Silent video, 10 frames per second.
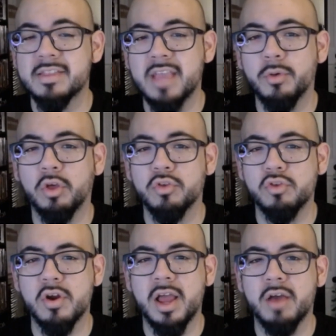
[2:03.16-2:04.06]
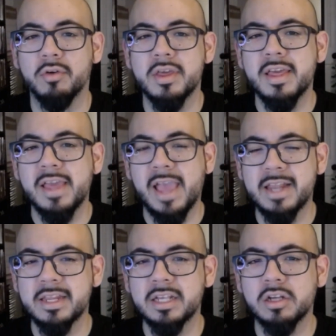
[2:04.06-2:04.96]
how it all started out. And
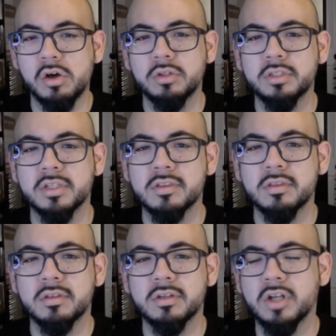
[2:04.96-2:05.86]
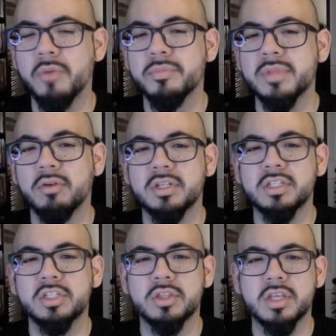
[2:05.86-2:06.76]
Nick Aldis comes out
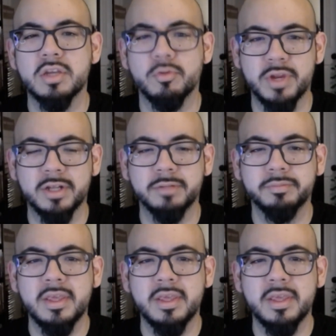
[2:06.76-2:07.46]
into the arena,